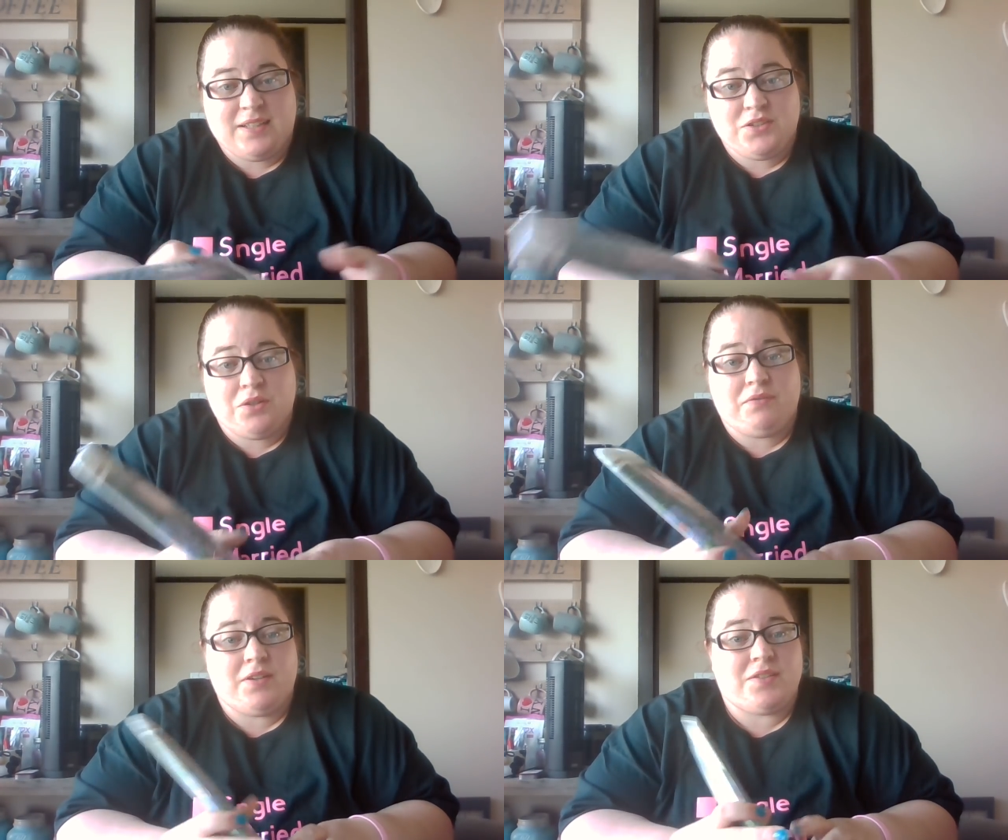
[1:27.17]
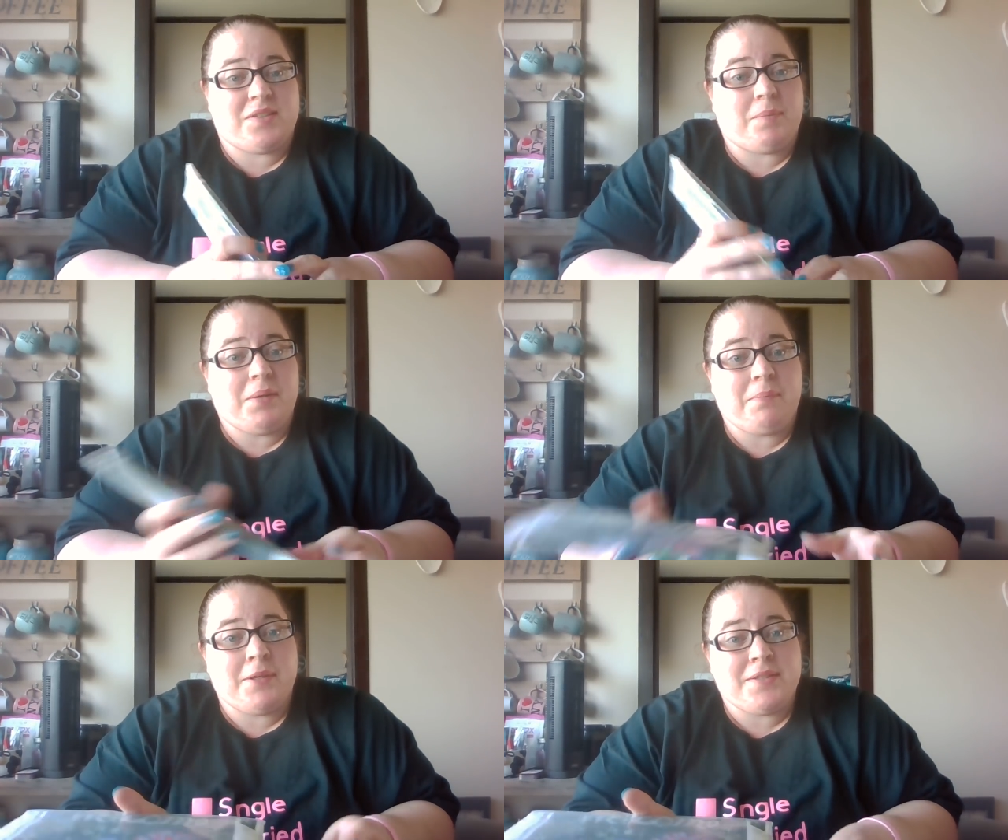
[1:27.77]
So if there's
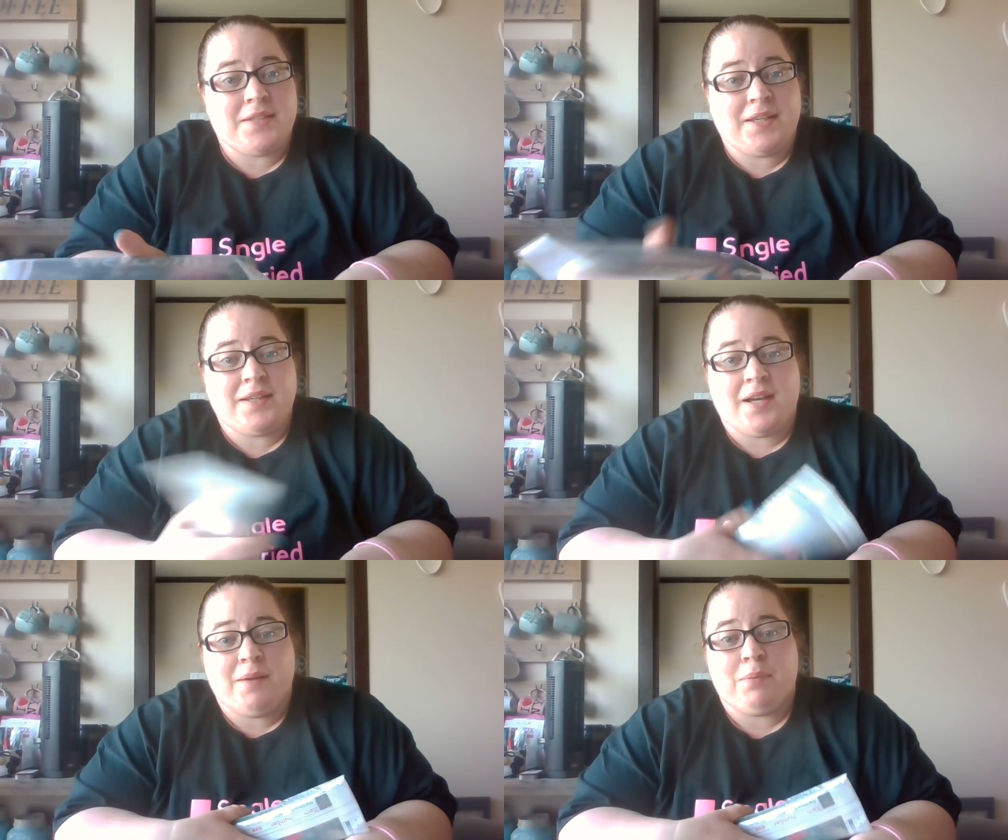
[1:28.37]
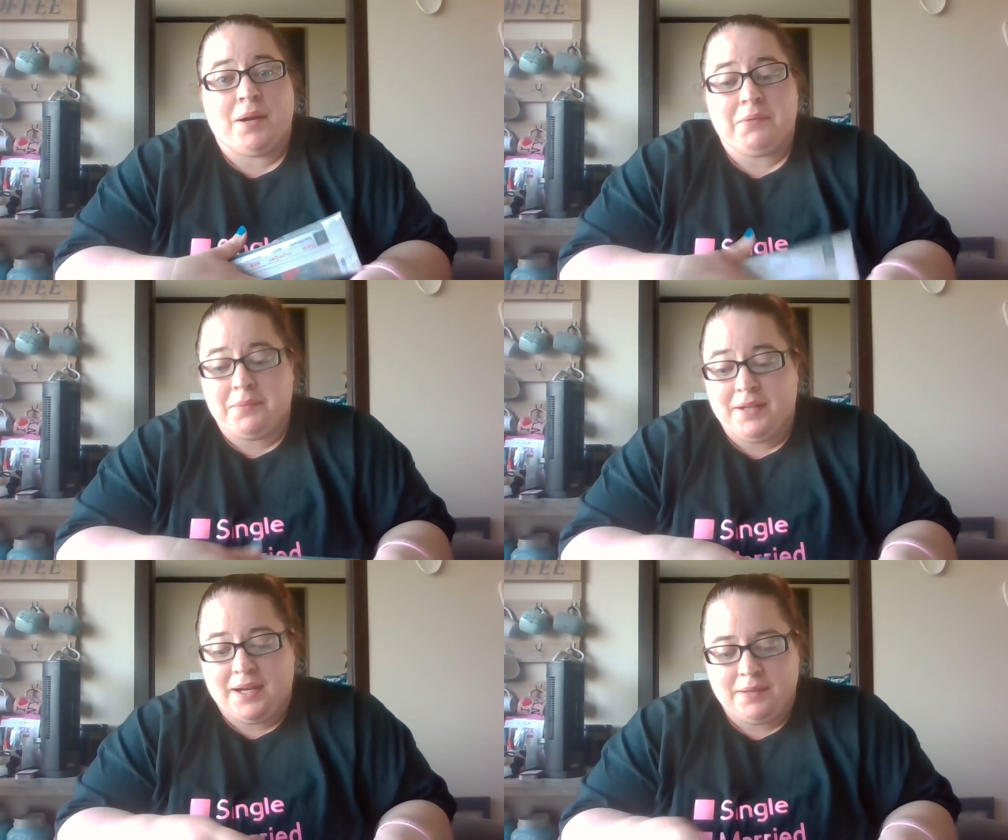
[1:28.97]
something missing, I'm probably
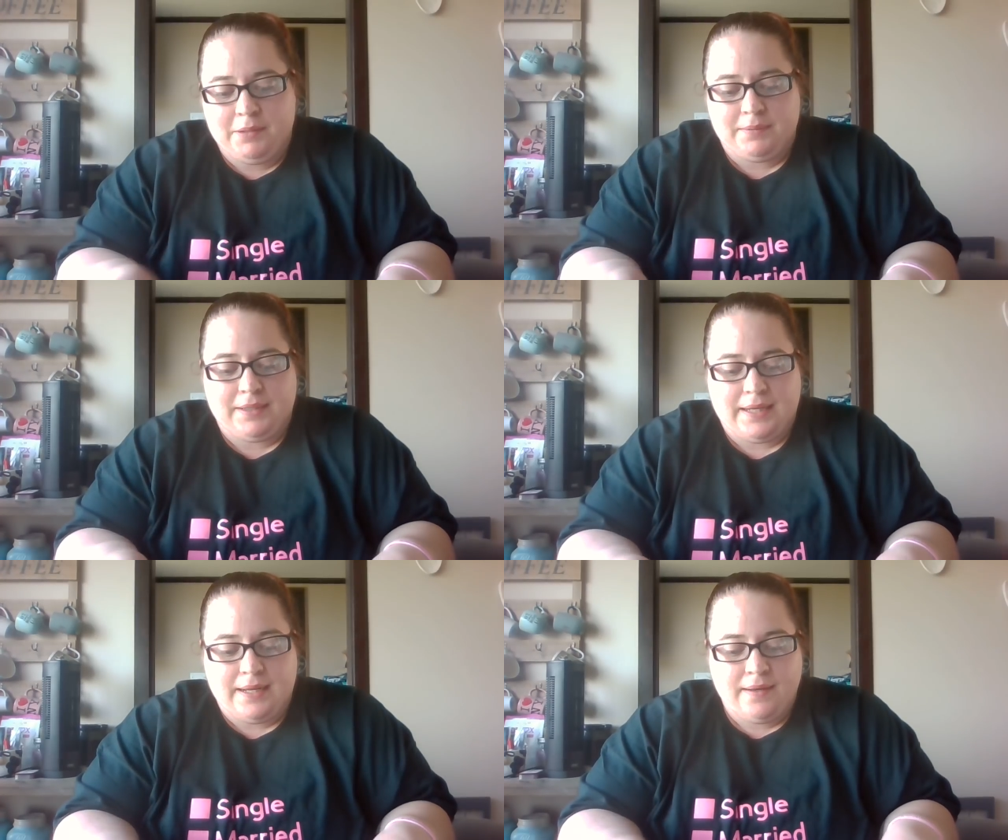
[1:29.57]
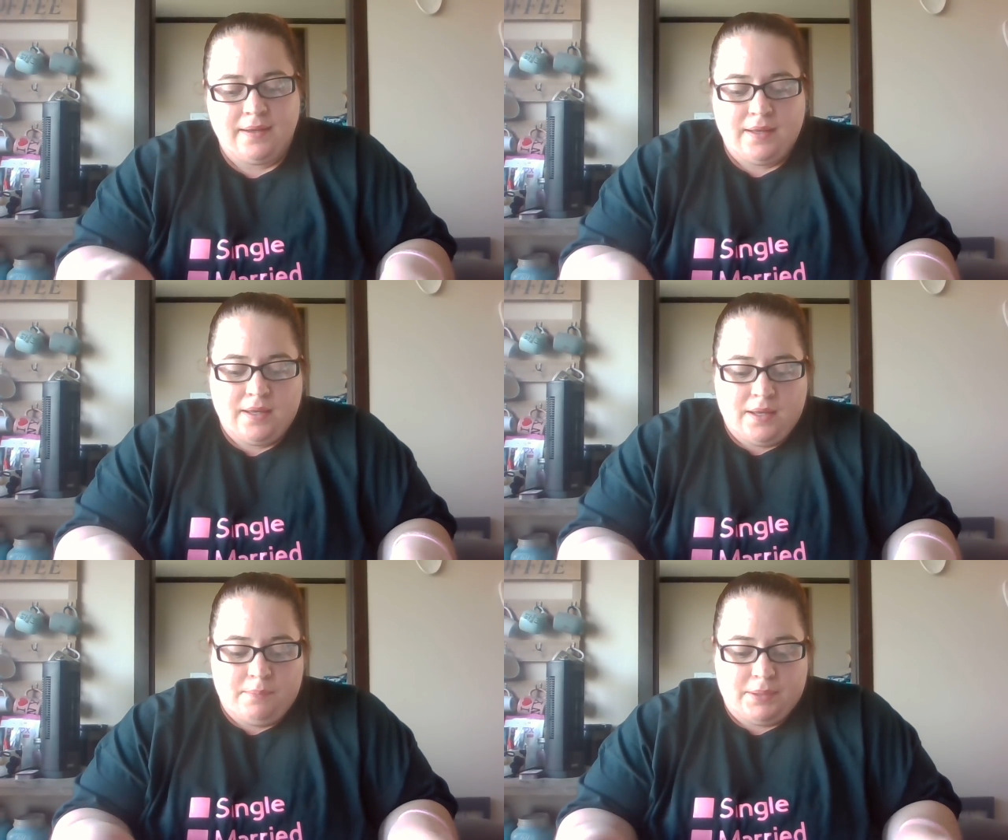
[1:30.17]
not gonna be able to get it,
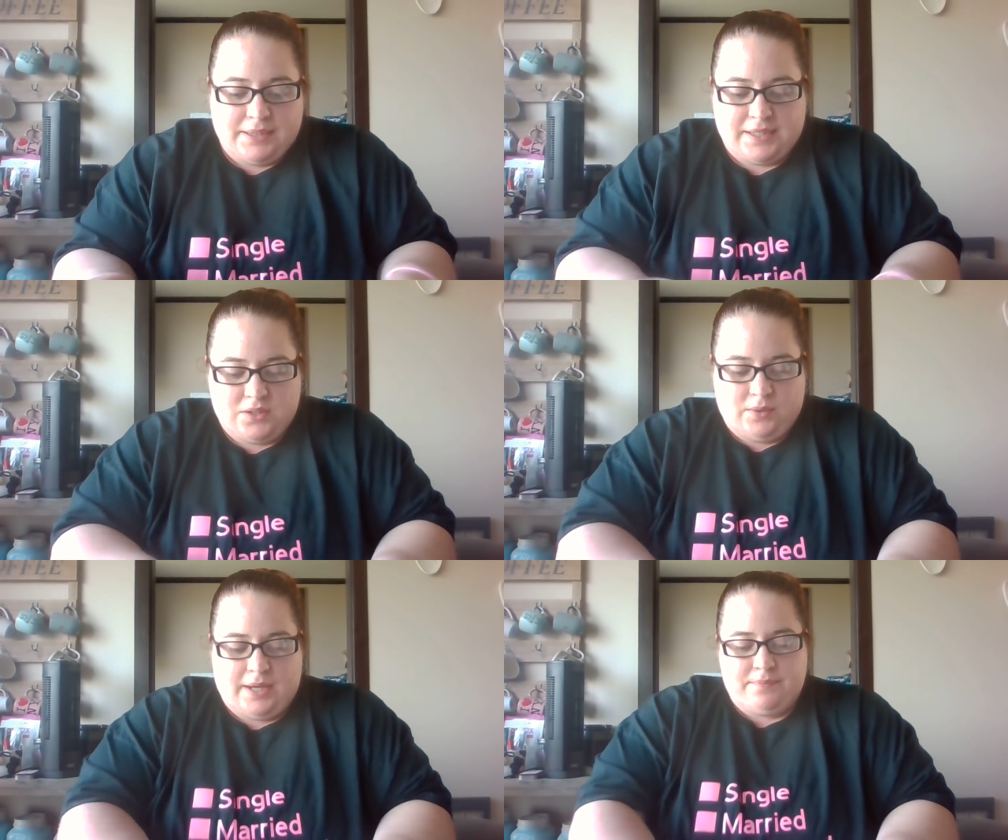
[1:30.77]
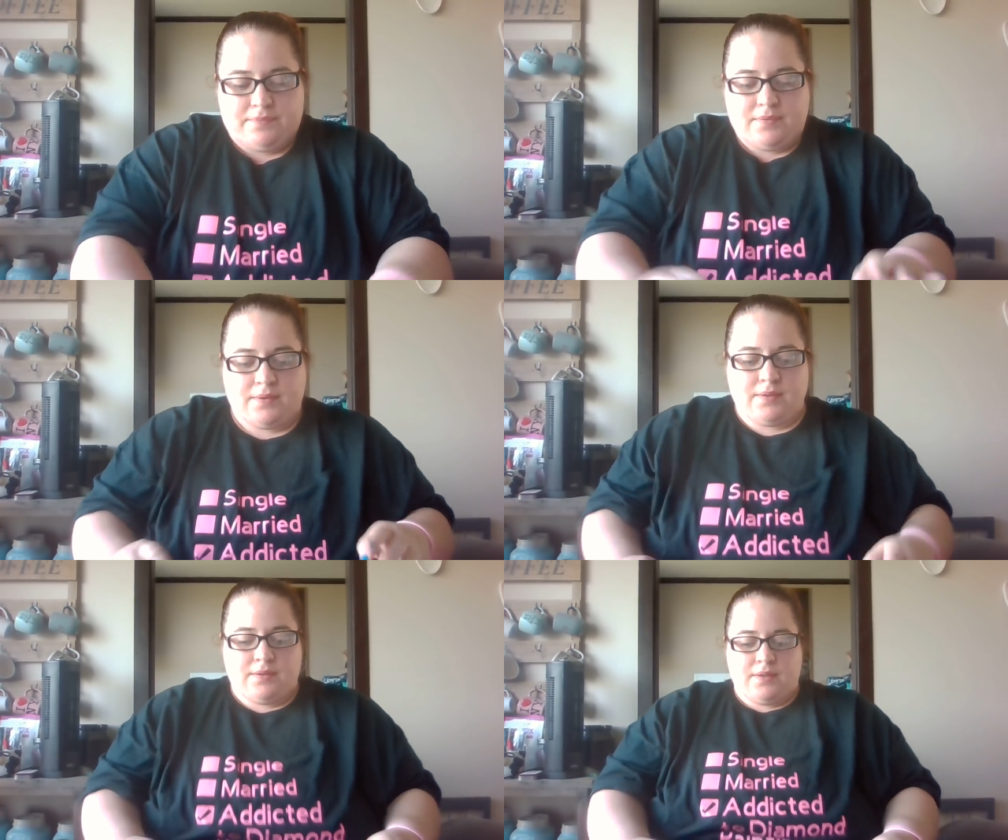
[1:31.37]
but that's okay.
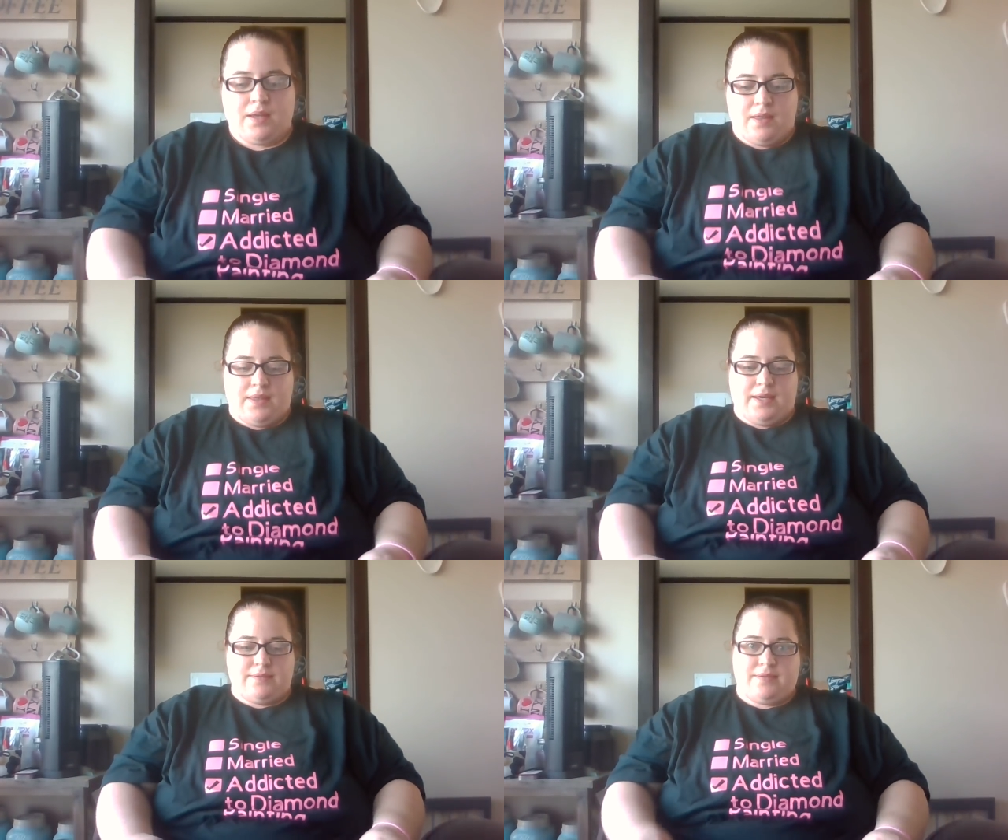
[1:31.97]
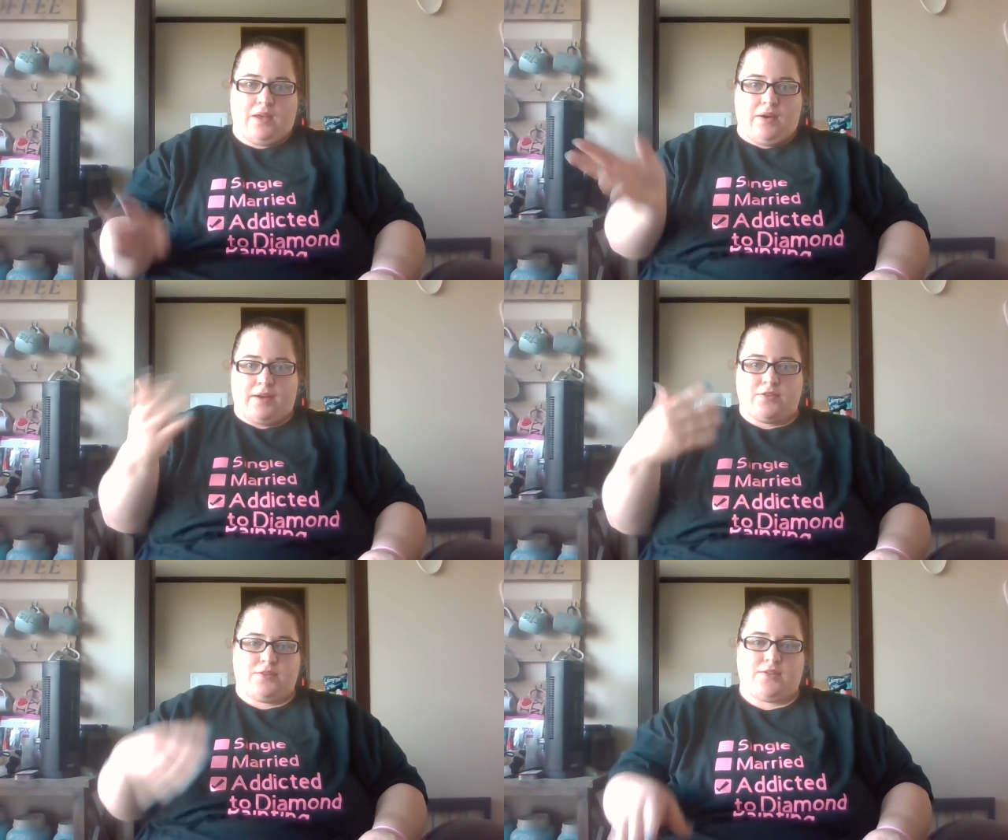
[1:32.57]
They sell
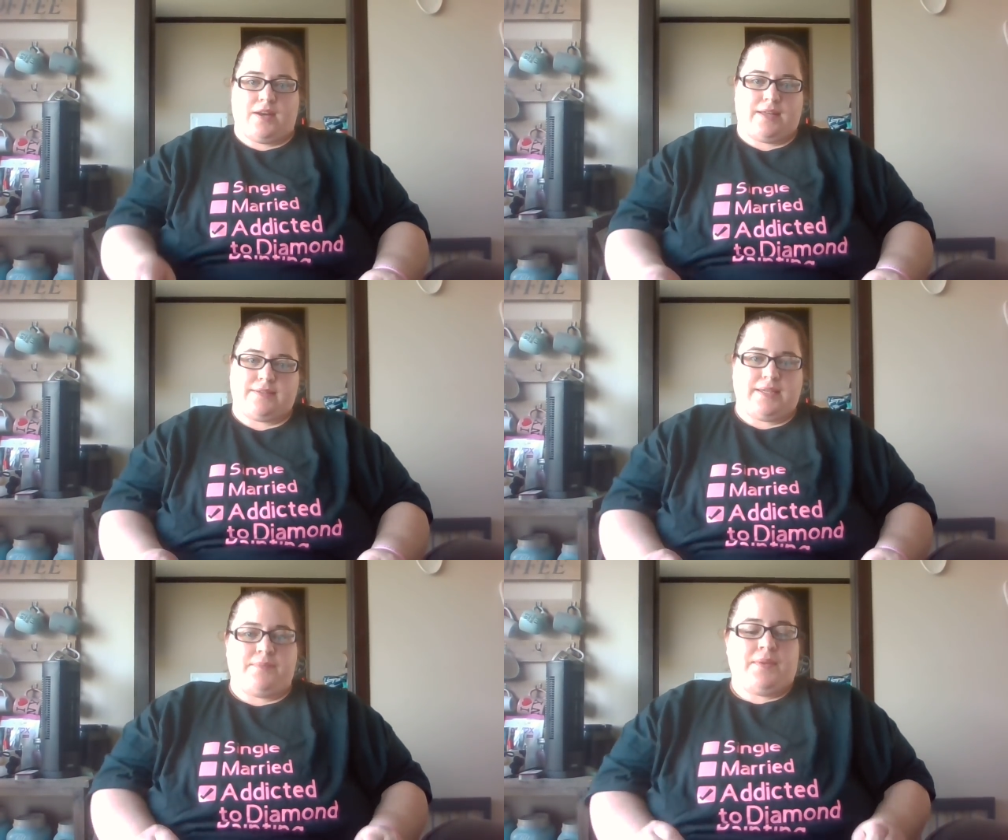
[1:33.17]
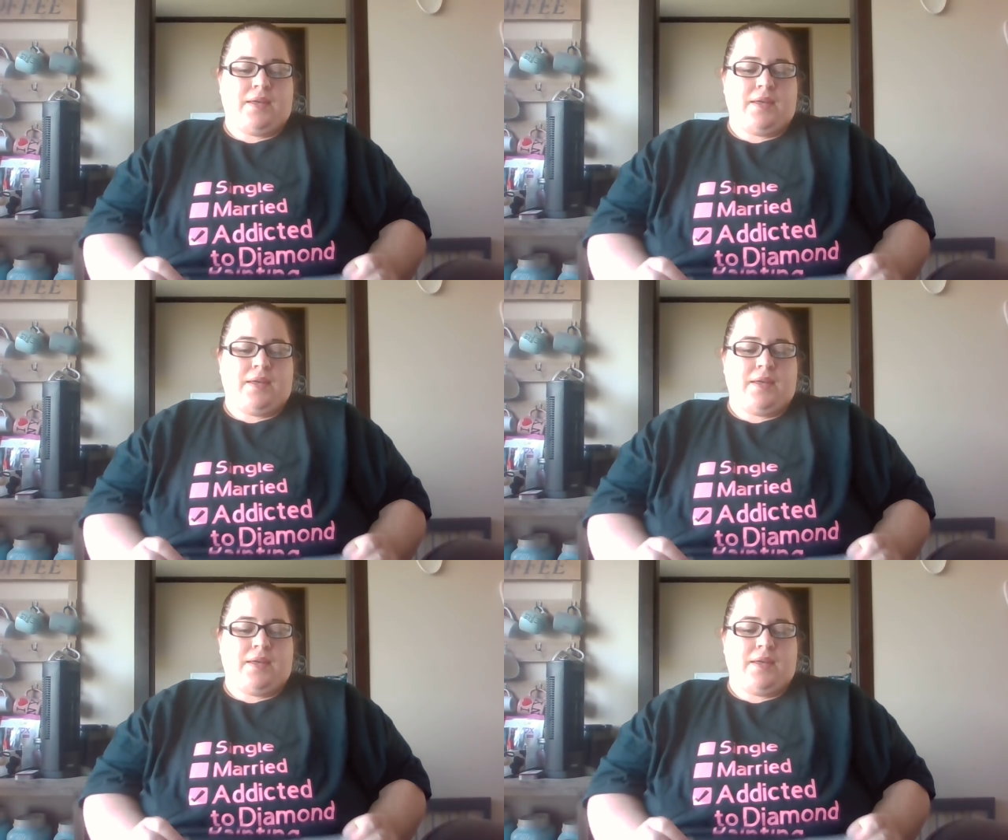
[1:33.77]
extras on Etsy.